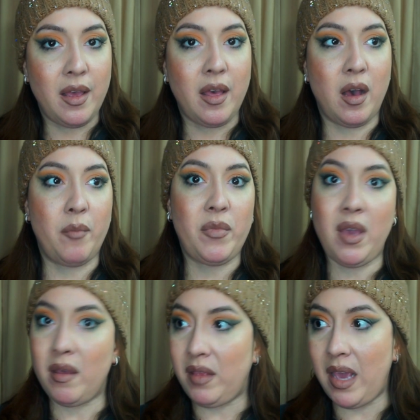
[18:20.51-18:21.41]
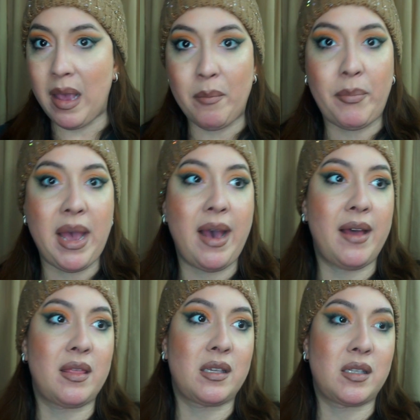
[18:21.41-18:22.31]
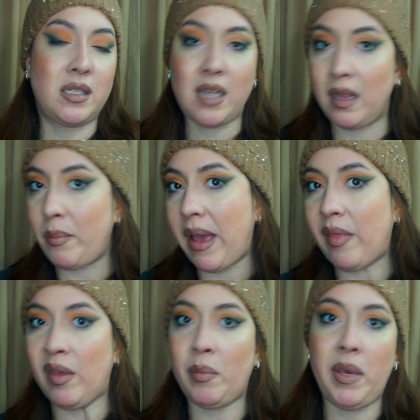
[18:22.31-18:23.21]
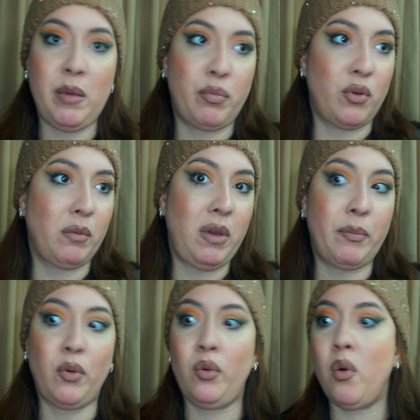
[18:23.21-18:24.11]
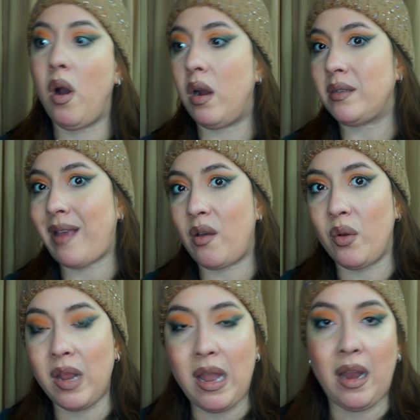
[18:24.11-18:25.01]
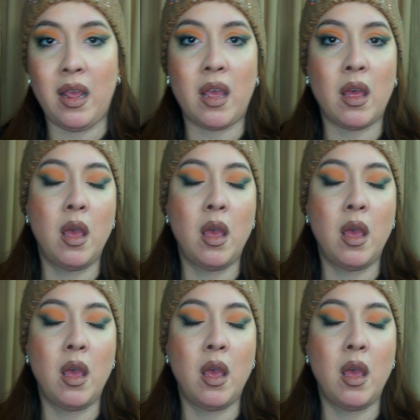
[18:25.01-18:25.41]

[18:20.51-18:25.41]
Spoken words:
And the empaths, the telepathic people, the people who are psychokinetic.